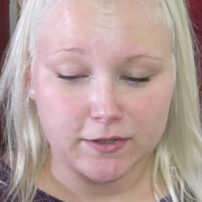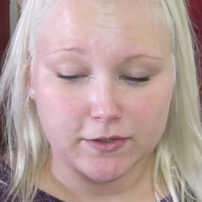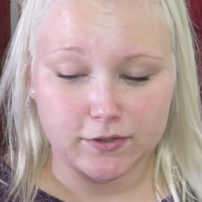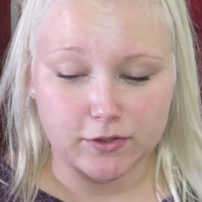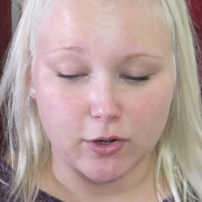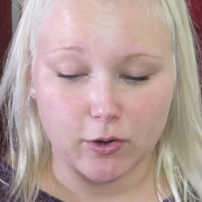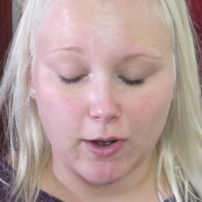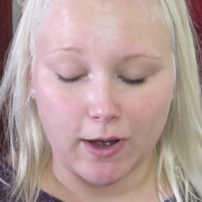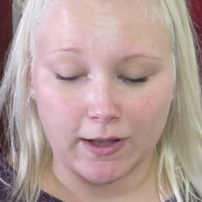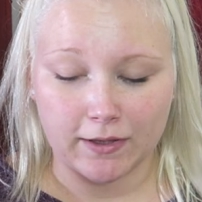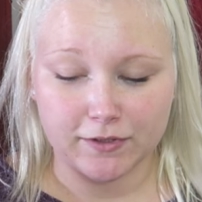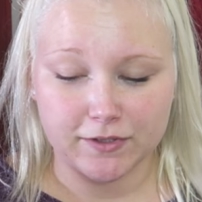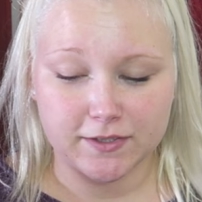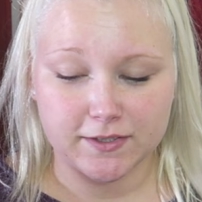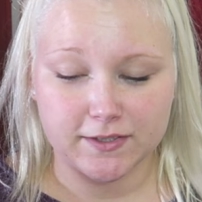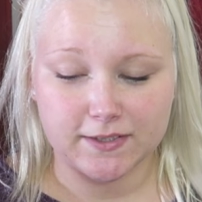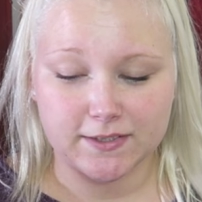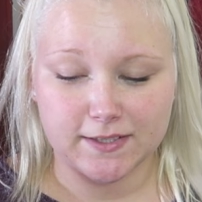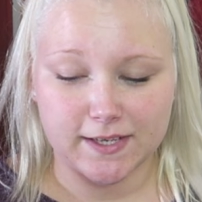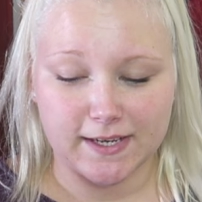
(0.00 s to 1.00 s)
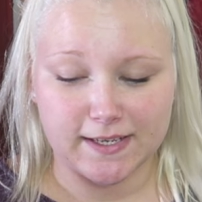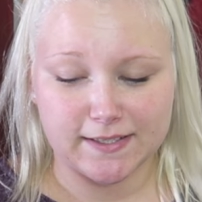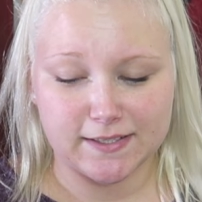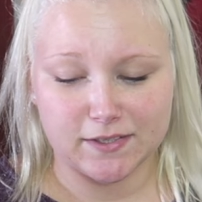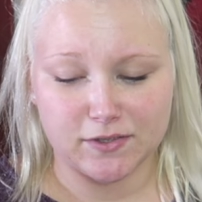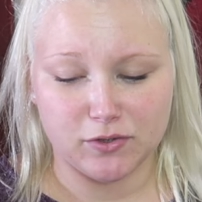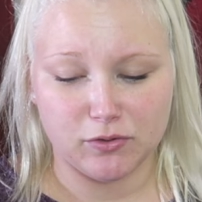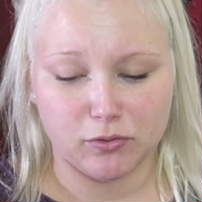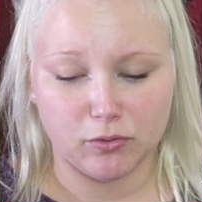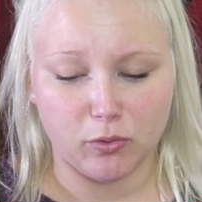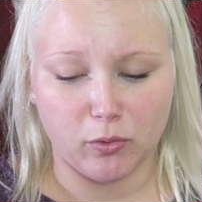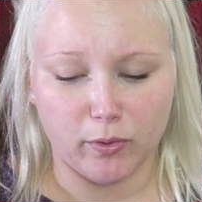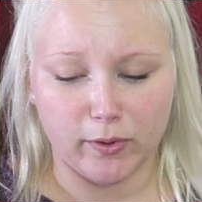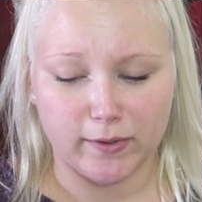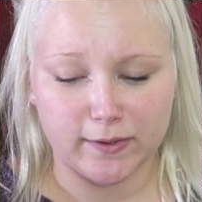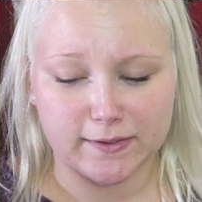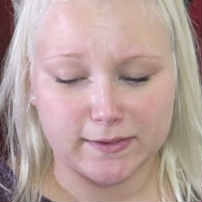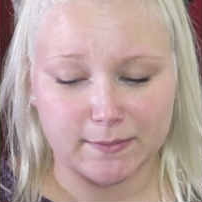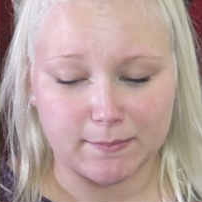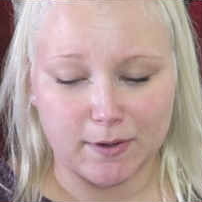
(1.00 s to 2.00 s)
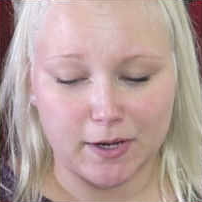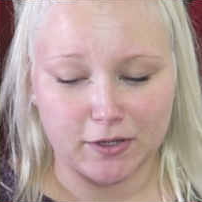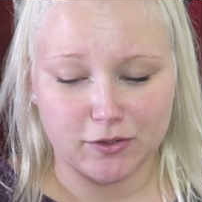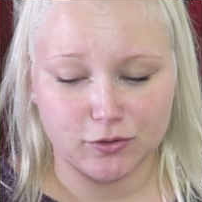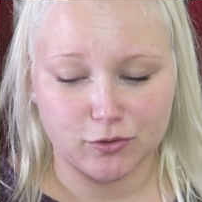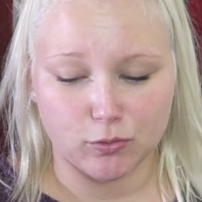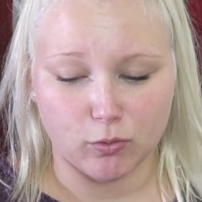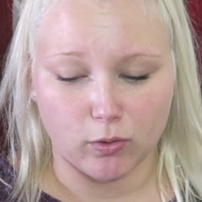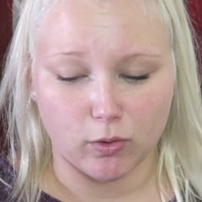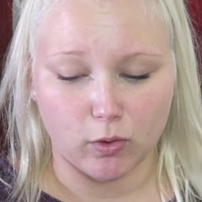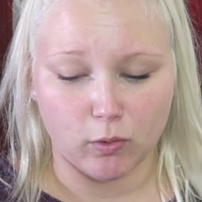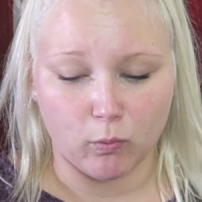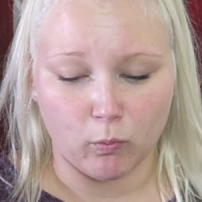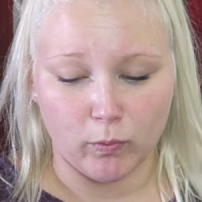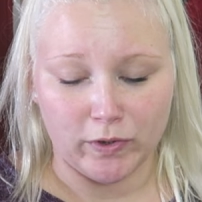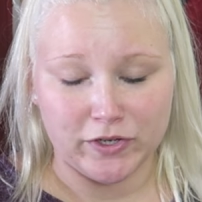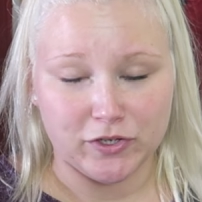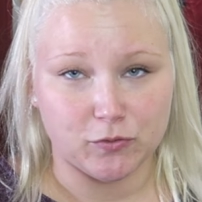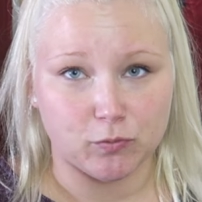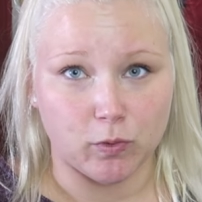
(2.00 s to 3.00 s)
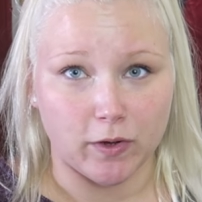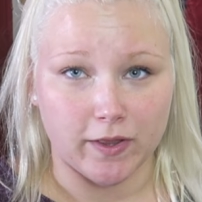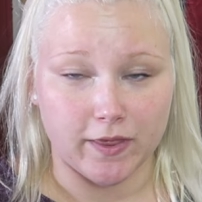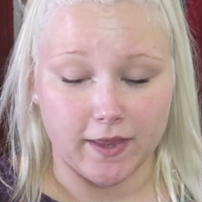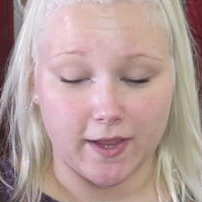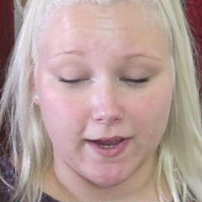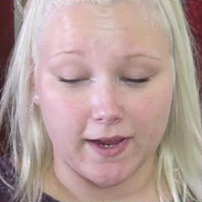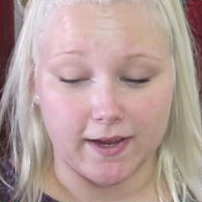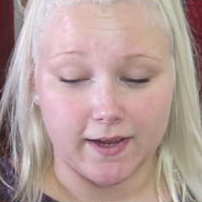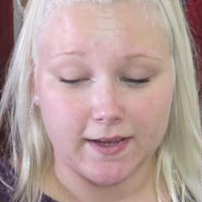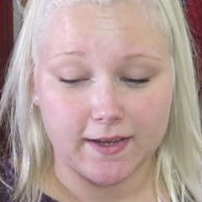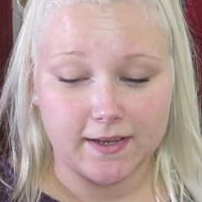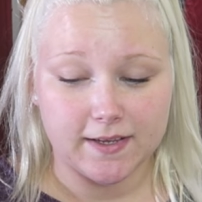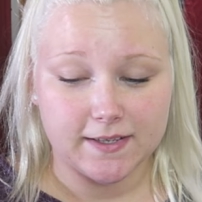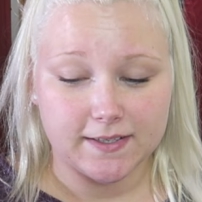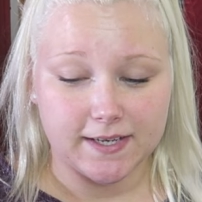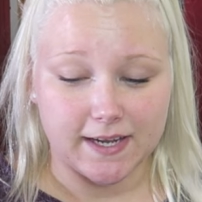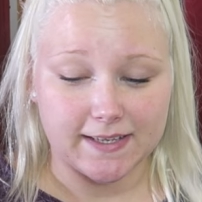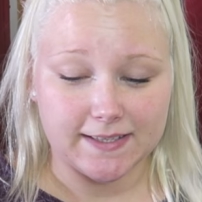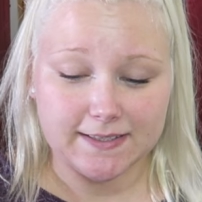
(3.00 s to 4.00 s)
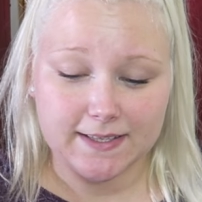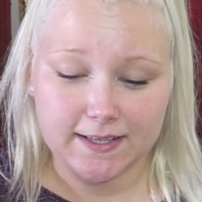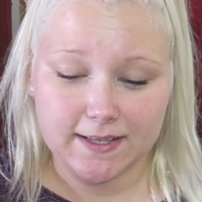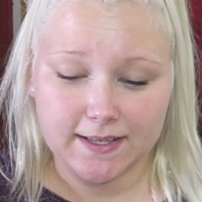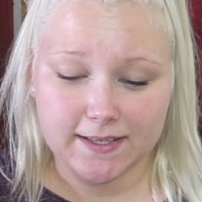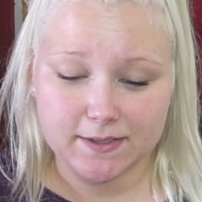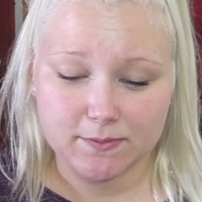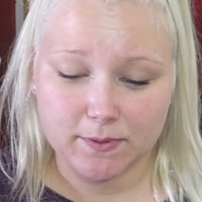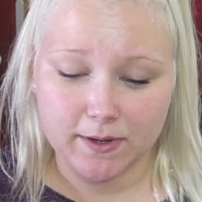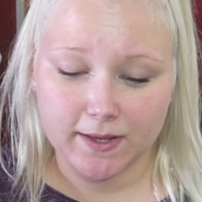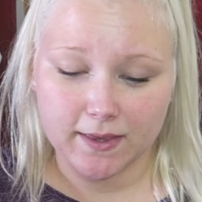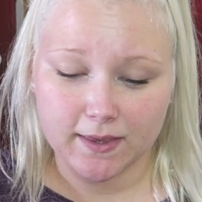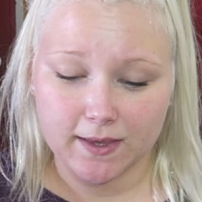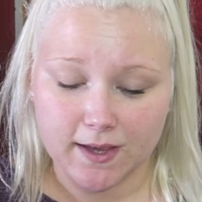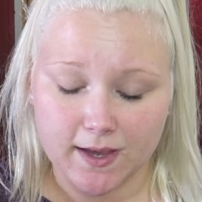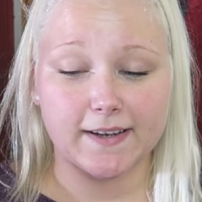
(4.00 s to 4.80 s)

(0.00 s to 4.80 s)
So I'll just say it's a new coil because I'm not sure which one they tested this with.